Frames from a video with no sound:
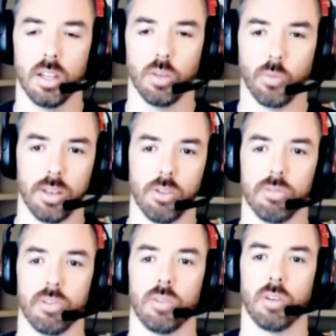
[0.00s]
We needed to
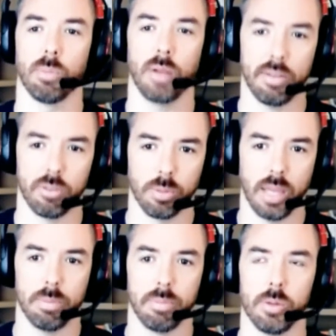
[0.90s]
evolve our platform
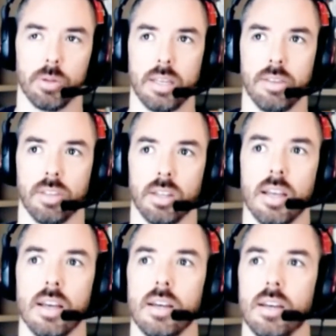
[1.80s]
capabilities. And,
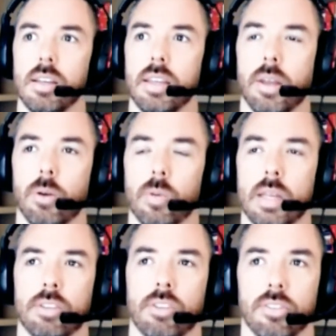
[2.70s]

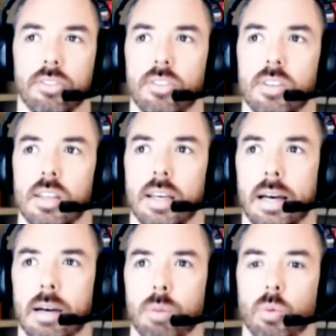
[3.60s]

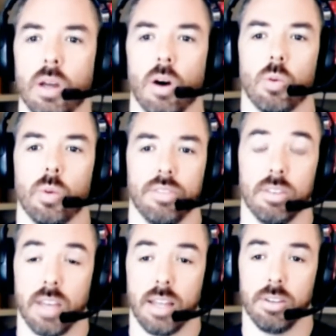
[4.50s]
but we always
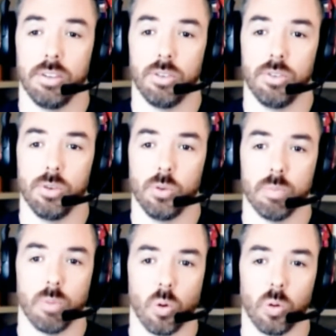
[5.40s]
intended to do
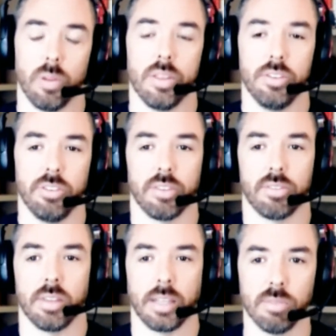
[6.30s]
more than
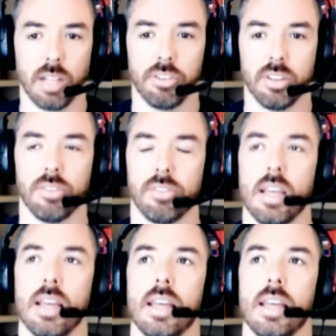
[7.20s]
just League of Legends.